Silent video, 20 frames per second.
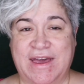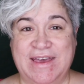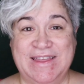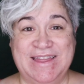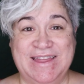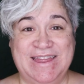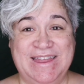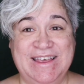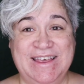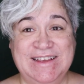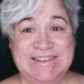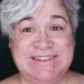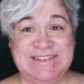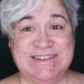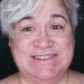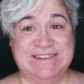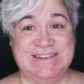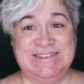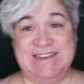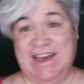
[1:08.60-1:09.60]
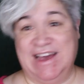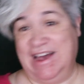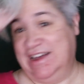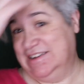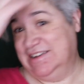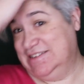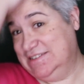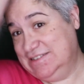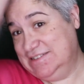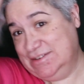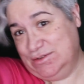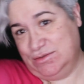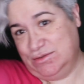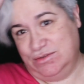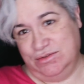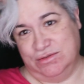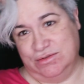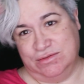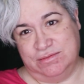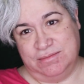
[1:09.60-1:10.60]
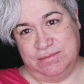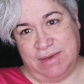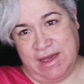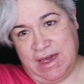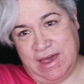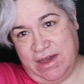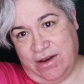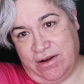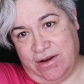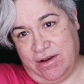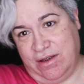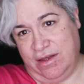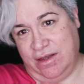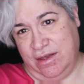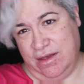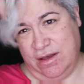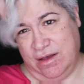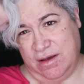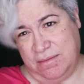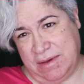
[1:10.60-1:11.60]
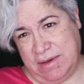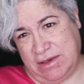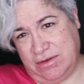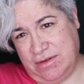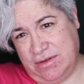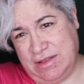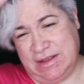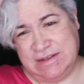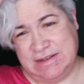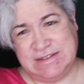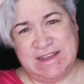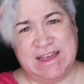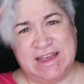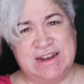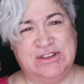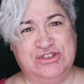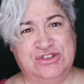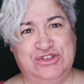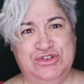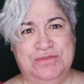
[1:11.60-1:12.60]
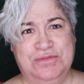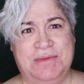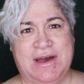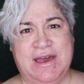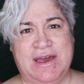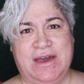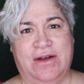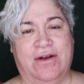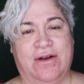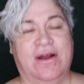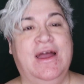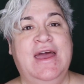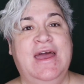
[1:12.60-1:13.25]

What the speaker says: Okay, this is a test. Ooh, my hair. Oh my goodness, I got to do my hair.